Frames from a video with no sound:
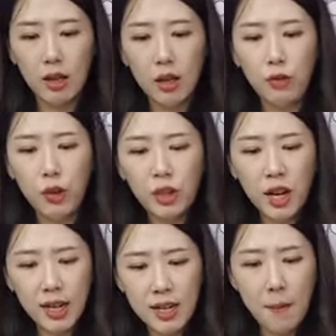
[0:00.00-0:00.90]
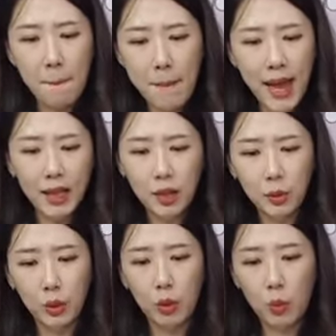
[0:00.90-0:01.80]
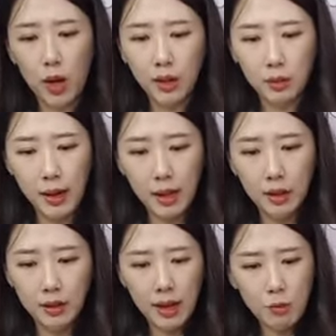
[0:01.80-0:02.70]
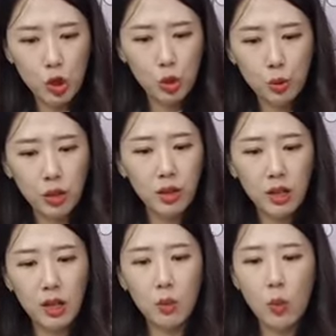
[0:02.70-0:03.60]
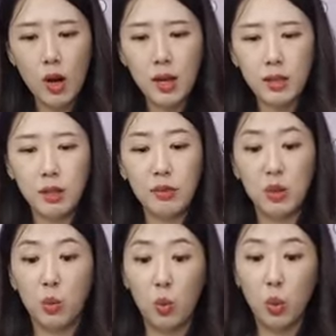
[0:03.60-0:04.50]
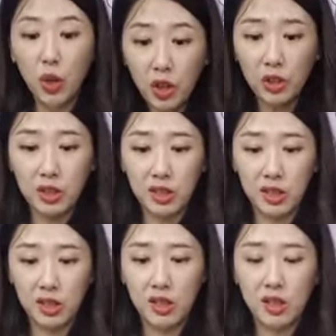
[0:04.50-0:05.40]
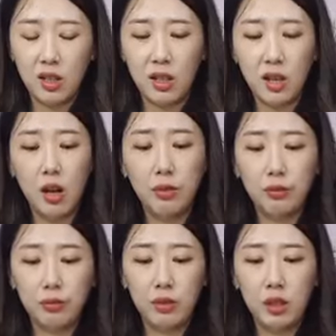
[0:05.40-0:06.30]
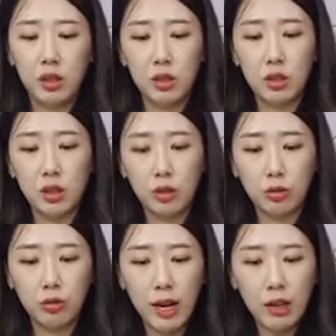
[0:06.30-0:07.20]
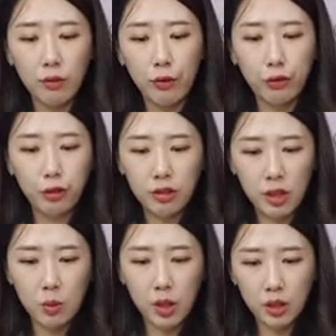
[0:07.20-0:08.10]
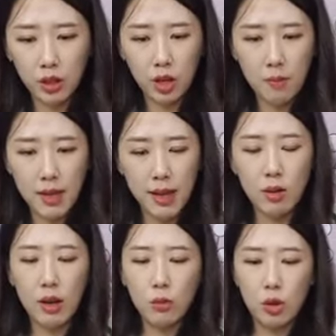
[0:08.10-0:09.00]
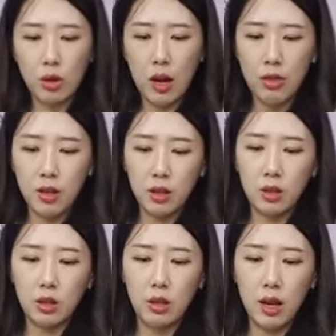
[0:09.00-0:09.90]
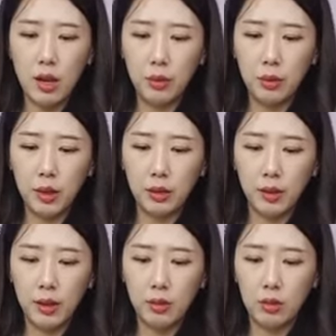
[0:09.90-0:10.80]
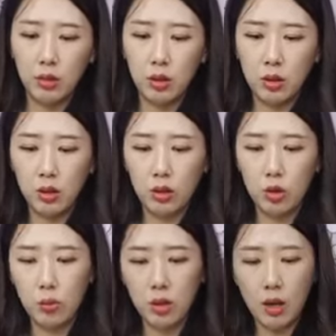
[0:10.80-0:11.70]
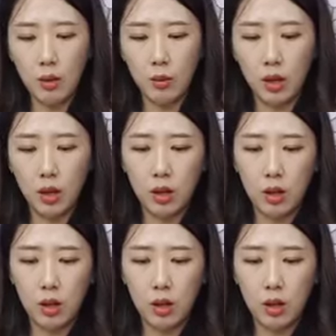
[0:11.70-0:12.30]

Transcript: If you're cutting a melon or watermelon, I'm sure it was even worse of this great fruity water coming out. I think this is the other way around. It should be that way.